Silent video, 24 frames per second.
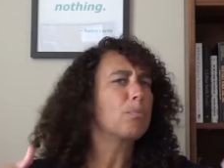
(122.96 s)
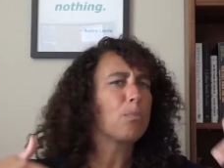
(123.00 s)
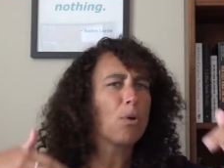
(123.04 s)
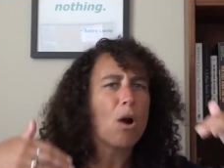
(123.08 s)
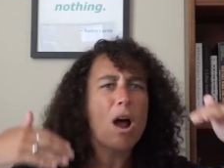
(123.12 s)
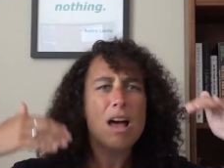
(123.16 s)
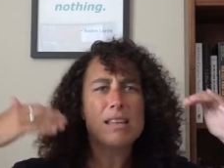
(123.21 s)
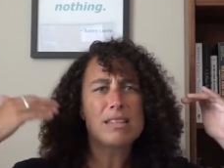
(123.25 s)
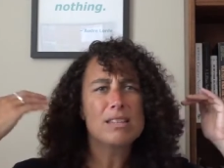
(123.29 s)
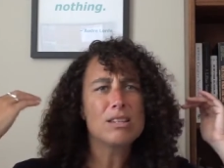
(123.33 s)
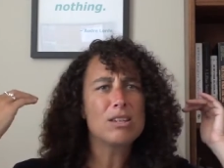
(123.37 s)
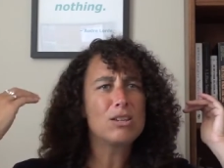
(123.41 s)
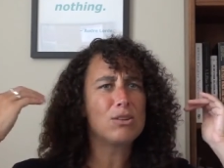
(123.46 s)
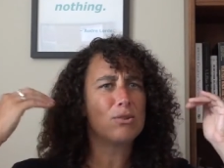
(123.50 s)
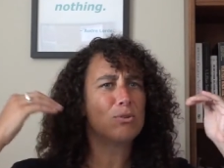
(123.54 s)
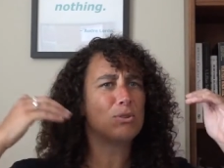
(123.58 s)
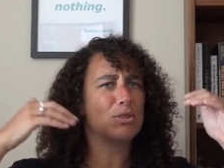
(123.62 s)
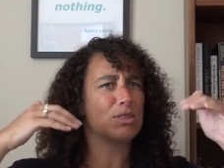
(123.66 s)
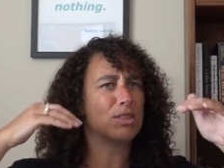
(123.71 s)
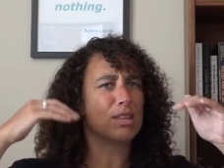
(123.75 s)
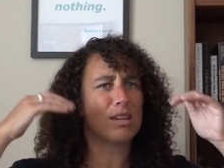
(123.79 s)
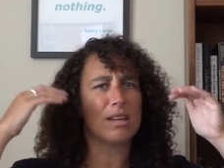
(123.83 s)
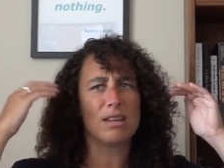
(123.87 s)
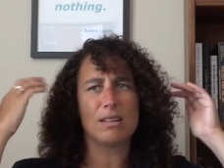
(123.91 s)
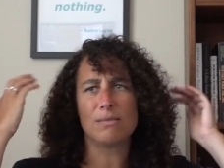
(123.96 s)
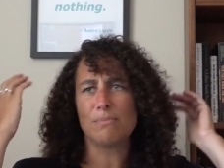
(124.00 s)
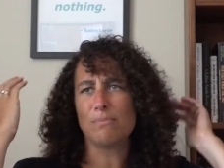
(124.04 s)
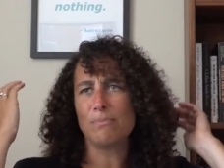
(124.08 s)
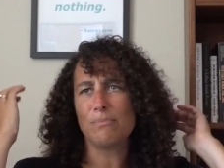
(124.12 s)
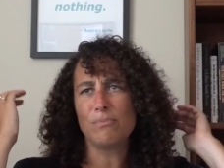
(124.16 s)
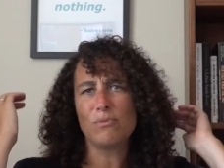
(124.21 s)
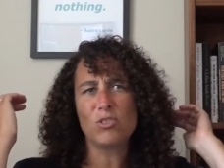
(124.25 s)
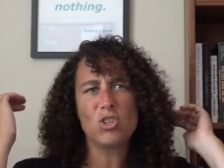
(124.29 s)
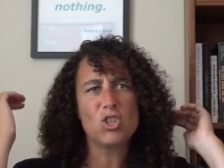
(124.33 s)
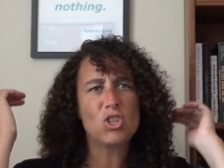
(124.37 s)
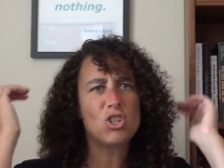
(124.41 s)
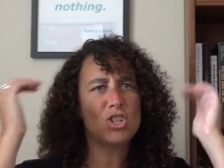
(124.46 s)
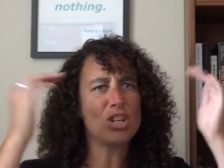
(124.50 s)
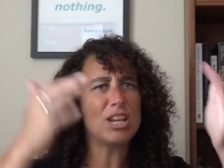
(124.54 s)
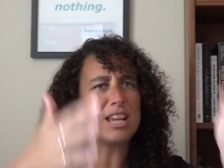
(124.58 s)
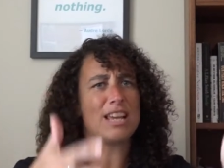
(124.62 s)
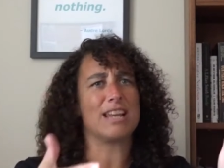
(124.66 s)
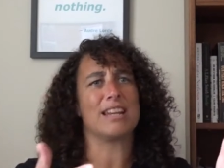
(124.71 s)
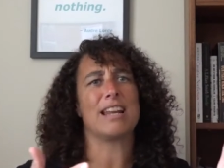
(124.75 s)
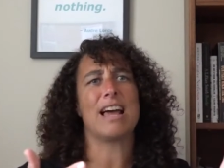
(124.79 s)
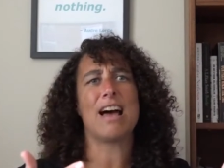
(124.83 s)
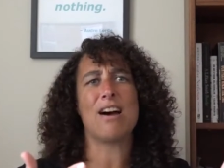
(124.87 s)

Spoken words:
prosecute the shit